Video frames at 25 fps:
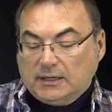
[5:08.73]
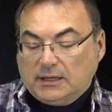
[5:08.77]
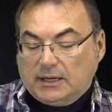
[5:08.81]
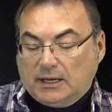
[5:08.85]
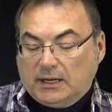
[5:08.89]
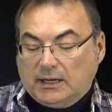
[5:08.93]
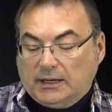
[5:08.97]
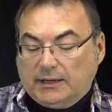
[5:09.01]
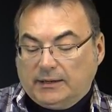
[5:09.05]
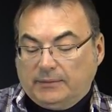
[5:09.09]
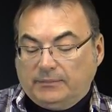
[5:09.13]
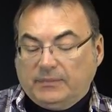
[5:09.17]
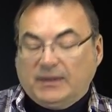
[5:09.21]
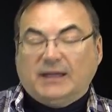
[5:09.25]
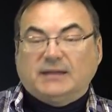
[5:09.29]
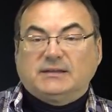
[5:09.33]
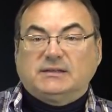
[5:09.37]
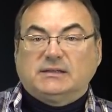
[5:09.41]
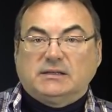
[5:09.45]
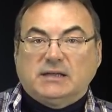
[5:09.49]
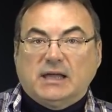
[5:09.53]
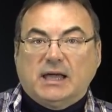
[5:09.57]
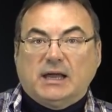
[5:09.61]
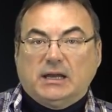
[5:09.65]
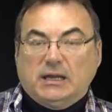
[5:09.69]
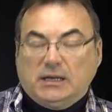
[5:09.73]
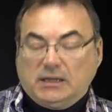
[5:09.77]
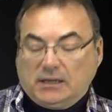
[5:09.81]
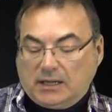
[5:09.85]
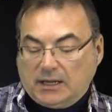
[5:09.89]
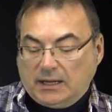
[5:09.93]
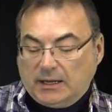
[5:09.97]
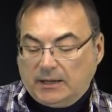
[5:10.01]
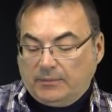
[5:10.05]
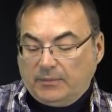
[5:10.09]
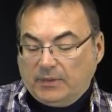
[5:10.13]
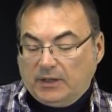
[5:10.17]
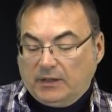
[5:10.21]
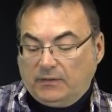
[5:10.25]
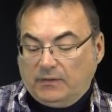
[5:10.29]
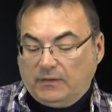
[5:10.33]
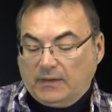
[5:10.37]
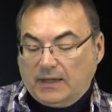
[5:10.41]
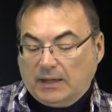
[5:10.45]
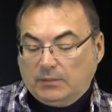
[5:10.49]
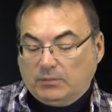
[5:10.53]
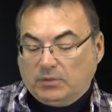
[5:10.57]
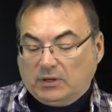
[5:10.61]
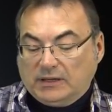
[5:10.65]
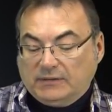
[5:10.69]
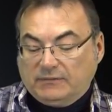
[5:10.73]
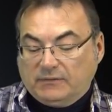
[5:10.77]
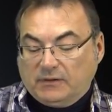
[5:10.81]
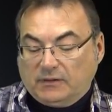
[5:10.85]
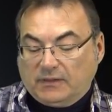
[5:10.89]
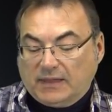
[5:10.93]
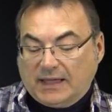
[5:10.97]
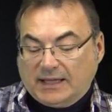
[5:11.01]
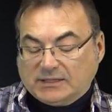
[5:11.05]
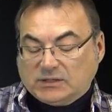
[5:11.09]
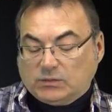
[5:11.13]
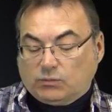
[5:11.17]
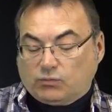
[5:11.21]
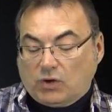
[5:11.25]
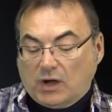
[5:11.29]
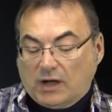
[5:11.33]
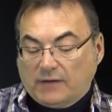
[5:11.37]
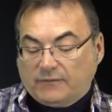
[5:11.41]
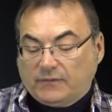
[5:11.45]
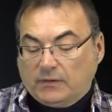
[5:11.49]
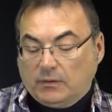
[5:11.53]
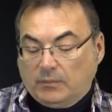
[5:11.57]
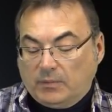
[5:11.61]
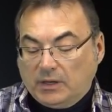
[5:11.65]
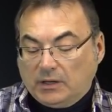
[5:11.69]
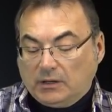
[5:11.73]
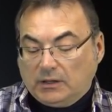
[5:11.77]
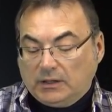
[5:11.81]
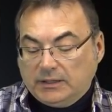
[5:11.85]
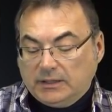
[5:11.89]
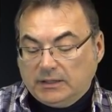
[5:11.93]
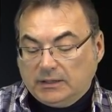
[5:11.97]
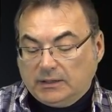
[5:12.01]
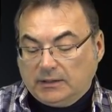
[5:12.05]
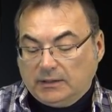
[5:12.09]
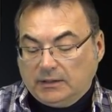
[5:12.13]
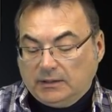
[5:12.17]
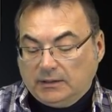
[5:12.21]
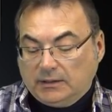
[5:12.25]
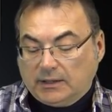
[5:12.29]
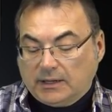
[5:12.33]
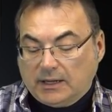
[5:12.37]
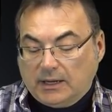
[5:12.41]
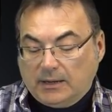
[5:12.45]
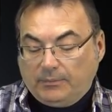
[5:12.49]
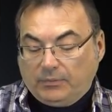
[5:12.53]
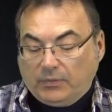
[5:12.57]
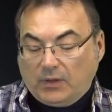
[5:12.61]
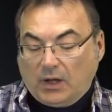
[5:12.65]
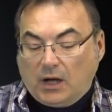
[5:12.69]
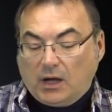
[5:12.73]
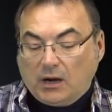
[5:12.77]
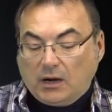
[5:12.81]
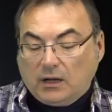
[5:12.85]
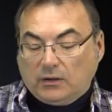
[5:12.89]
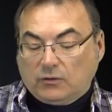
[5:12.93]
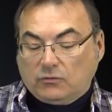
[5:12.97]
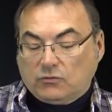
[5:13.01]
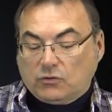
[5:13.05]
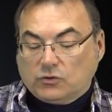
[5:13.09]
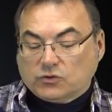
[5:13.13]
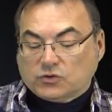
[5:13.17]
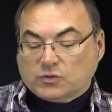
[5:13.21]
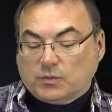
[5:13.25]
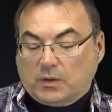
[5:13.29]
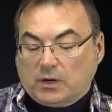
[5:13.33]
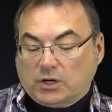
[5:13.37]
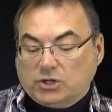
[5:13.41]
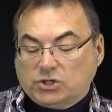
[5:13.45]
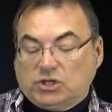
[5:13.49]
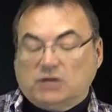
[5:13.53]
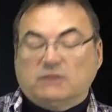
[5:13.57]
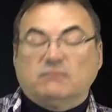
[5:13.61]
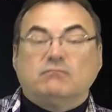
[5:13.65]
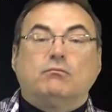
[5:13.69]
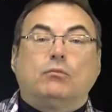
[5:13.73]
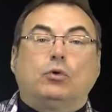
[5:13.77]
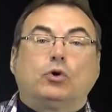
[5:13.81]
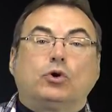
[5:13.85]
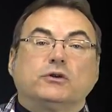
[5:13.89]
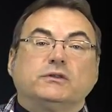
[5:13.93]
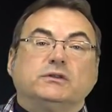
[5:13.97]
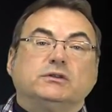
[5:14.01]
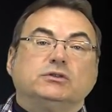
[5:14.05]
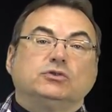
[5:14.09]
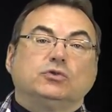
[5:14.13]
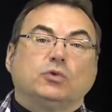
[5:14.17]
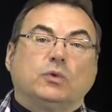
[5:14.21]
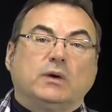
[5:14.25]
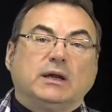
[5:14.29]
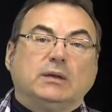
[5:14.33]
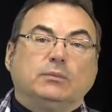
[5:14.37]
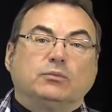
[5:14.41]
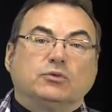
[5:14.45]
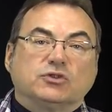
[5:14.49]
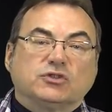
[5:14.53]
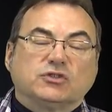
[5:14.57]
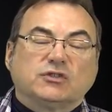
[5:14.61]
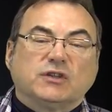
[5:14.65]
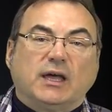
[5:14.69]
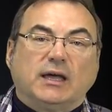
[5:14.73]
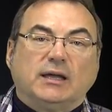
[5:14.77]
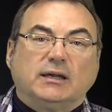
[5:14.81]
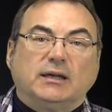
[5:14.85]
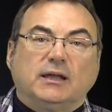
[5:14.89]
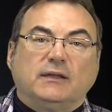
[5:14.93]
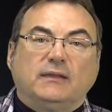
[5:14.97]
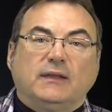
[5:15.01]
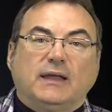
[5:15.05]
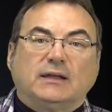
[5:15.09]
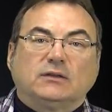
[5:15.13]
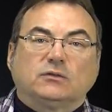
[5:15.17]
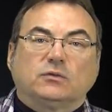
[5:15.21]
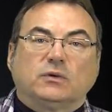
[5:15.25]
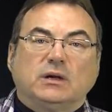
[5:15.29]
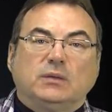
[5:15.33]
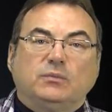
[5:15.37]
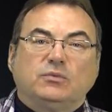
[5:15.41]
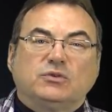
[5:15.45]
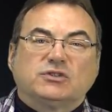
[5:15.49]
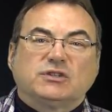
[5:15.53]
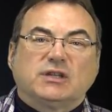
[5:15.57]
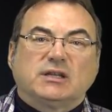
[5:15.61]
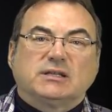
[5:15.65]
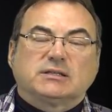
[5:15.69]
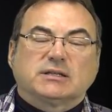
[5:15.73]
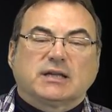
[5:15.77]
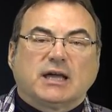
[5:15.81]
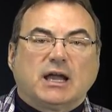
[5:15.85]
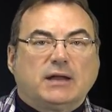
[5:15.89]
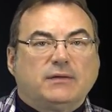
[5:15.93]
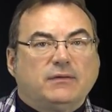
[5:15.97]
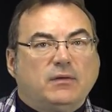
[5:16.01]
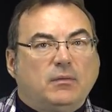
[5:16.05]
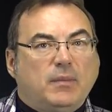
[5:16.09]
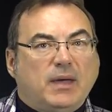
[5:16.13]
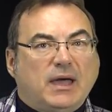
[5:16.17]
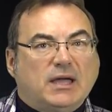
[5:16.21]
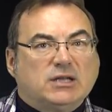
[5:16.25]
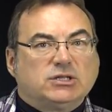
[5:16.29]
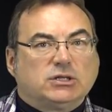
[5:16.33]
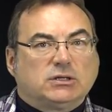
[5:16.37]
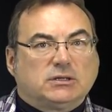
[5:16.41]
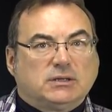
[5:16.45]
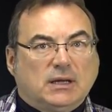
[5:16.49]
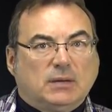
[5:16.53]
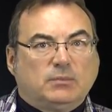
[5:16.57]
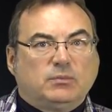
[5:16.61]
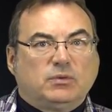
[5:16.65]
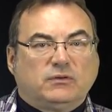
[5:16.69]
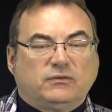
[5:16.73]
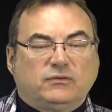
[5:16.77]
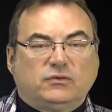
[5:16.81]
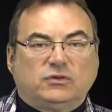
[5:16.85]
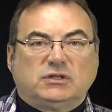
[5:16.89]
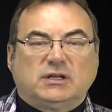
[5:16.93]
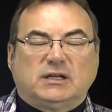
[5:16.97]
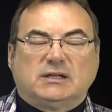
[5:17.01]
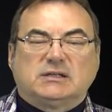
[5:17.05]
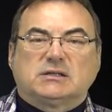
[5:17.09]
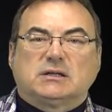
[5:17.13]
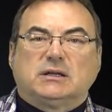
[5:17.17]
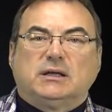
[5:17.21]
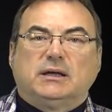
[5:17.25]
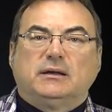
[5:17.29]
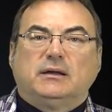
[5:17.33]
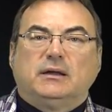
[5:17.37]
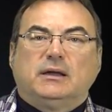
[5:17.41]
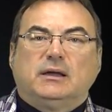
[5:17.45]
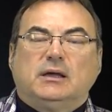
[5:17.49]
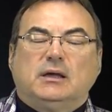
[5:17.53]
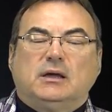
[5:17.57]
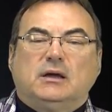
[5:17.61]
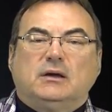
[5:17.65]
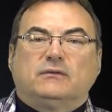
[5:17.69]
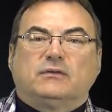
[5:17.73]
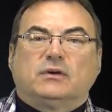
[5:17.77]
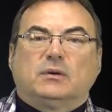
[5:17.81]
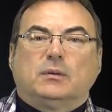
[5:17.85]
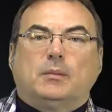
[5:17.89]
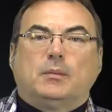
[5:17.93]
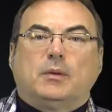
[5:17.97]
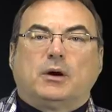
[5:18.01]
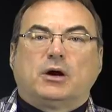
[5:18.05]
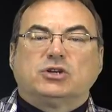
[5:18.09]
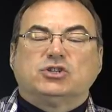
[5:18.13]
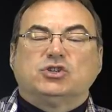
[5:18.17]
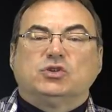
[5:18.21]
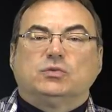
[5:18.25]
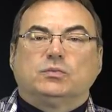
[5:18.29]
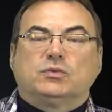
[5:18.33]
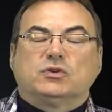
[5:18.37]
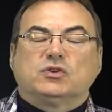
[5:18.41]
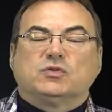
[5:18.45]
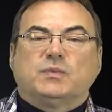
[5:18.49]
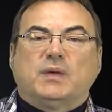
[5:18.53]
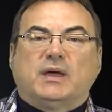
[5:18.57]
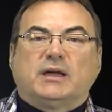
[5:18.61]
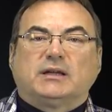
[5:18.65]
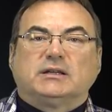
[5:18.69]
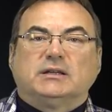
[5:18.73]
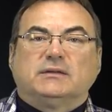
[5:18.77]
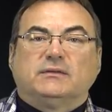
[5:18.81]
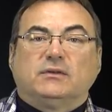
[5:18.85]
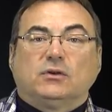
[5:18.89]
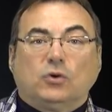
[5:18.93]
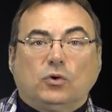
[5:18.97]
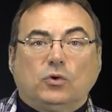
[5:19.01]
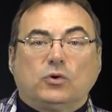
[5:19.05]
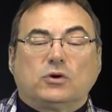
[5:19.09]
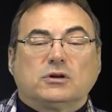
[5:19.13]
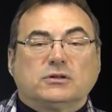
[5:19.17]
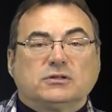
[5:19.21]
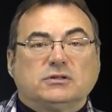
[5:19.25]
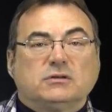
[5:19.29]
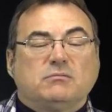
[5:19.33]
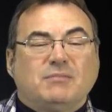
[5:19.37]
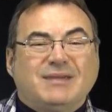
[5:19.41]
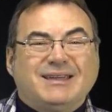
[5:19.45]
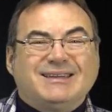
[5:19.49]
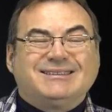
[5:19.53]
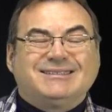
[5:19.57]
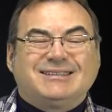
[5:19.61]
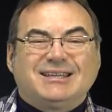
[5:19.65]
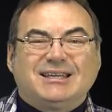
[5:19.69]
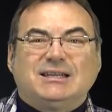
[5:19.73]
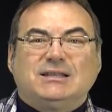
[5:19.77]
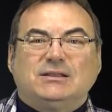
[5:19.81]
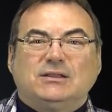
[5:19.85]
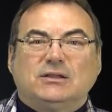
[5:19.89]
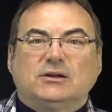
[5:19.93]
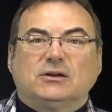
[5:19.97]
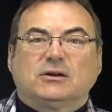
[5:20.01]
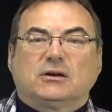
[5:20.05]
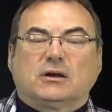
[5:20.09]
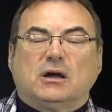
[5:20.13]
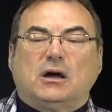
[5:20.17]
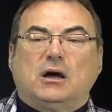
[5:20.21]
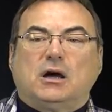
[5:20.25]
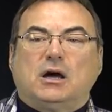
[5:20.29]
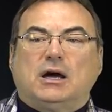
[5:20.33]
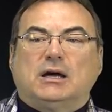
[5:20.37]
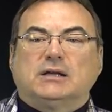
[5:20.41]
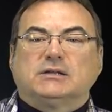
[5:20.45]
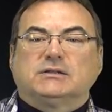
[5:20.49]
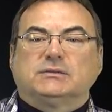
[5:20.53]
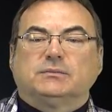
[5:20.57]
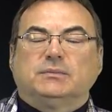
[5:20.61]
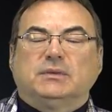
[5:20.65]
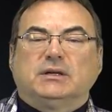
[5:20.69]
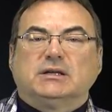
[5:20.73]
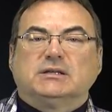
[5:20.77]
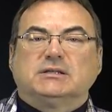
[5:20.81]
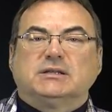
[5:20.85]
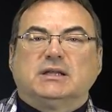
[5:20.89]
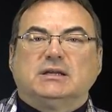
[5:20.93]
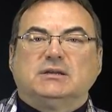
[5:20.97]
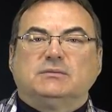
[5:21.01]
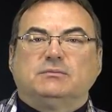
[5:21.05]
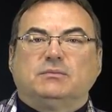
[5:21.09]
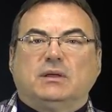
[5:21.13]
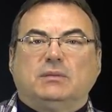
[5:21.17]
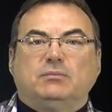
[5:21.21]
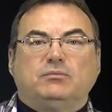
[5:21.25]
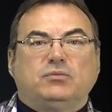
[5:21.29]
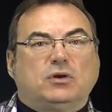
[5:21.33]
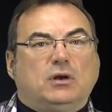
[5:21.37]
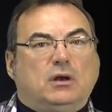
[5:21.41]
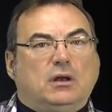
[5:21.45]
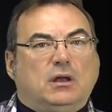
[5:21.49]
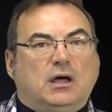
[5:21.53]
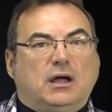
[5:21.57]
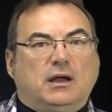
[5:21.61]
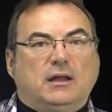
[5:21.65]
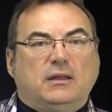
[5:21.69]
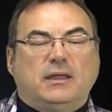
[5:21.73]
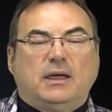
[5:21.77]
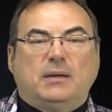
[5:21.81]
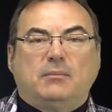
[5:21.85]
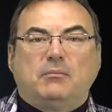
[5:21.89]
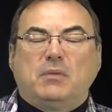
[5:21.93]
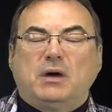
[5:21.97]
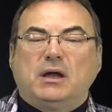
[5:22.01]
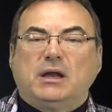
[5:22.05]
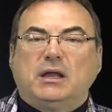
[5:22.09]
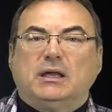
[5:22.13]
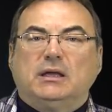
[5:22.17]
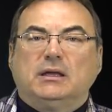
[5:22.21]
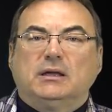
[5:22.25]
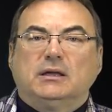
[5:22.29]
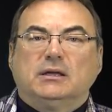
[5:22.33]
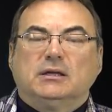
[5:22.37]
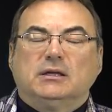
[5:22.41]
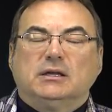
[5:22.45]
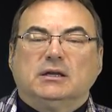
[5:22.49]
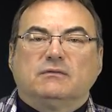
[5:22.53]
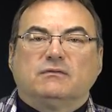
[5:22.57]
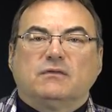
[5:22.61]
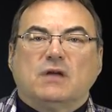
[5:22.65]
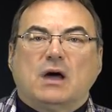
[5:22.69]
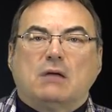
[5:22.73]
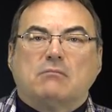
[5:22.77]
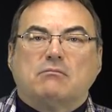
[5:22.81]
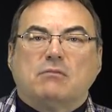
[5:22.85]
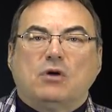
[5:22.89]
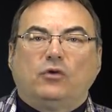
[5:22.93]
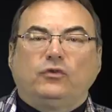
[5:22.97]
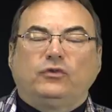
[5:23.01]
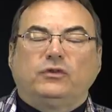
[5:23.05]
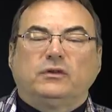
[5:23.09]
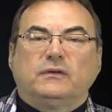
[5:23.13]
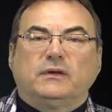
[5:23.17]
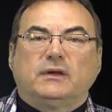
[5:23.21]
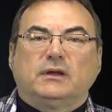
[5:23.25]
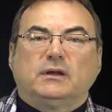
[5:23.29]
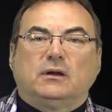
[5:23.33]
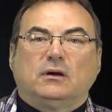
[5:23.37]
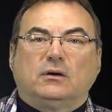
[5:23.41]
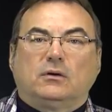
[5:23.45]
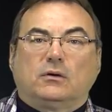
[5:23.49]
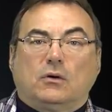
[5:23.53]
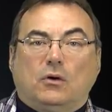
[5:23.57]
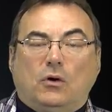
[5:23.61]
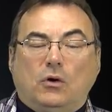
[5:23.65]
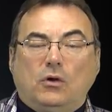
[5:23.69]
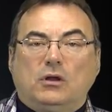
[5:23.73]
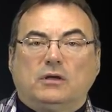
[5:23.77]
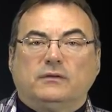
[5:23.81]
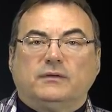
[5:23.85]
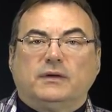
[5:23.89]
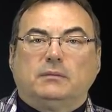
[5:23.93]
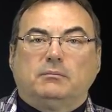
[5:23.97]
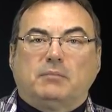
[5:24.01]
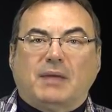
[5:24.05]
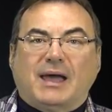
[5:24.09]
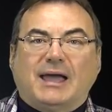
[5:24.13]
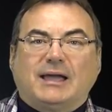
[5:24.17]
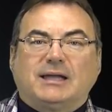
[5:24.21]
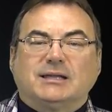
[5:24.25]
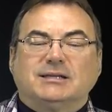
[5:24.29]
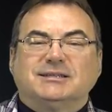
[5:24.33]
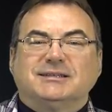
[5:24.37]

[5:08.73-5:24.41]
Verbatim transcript: Um, that's a net income, and I believe that that's profitability in- income on a gross margin of more than 20%. And that 20% is kind of a magic number for Tesla from a margin perspective in order to maintain their costs because they, they put a lot of that money, if not most of it or all of it, back